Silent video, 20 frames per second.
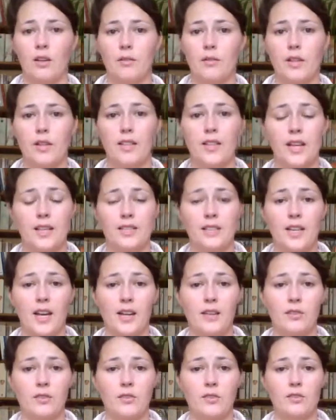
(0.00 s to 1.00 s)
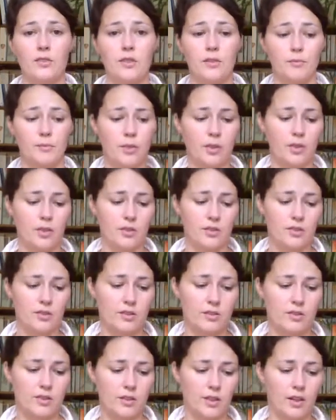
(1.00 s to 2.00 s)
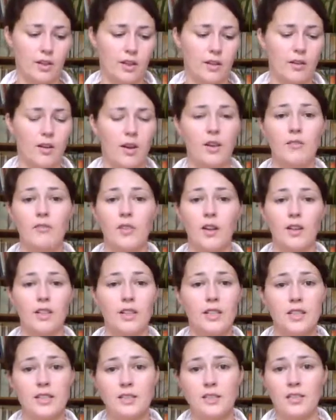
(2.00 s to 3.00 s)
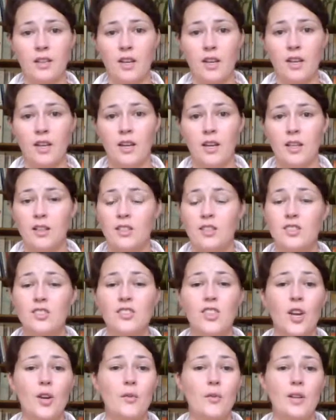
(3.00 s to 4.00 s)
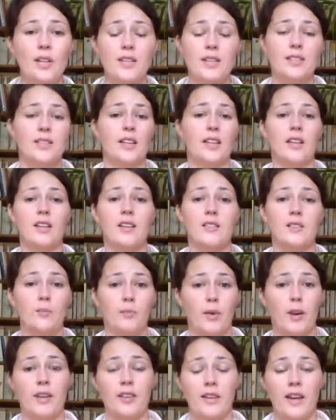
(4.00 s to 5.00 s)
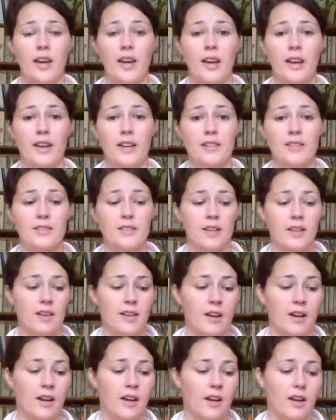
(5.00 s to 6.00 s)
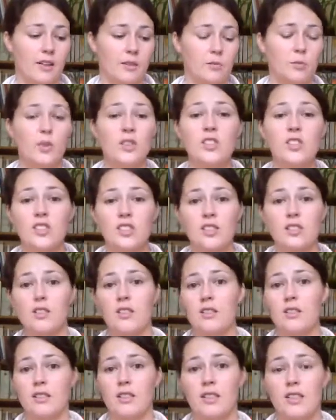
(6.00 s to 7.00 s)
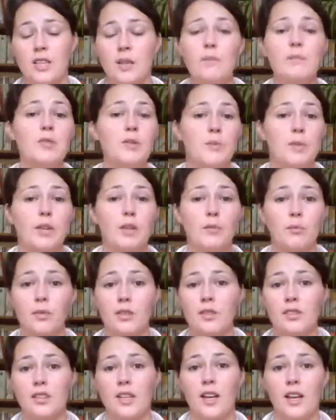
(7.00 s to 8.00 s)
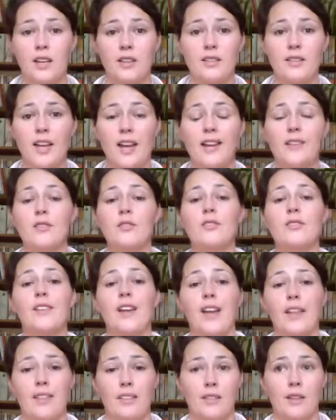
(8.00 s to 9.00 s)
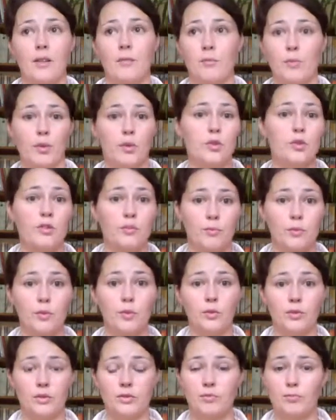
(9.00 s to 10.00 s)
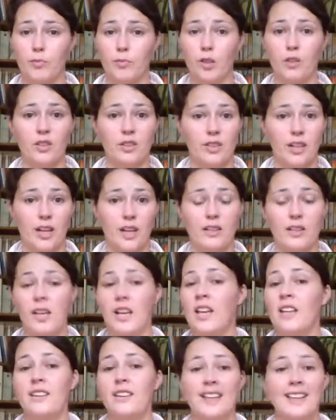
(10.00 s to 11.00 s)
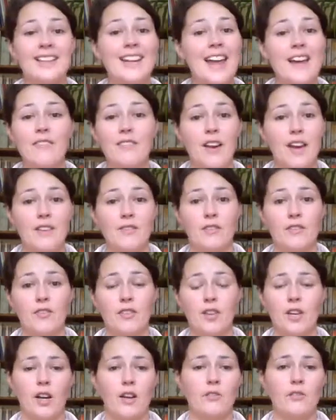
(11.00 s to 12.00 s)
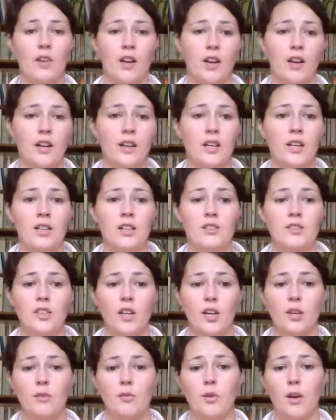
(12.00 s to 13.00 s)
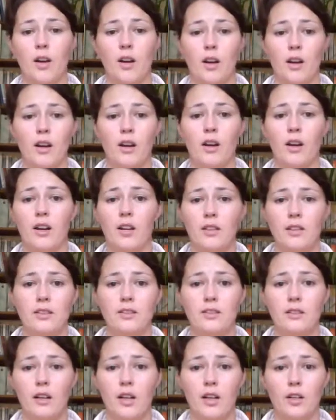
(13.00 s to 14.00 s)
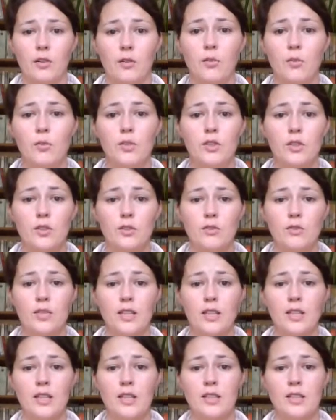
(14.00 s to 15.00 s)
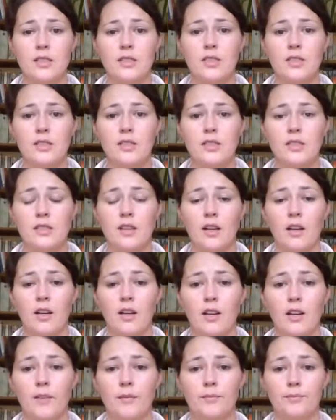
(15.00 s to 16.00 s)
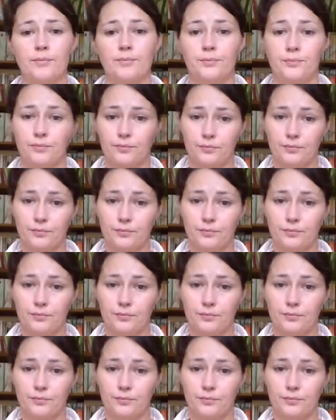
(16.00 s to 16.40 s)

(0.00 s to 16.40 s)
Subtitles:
in their tails because I find these so easy to break the hairs, and it seems to me that once their tails get thin because you've broken their head, they never ever recover. So I always use these on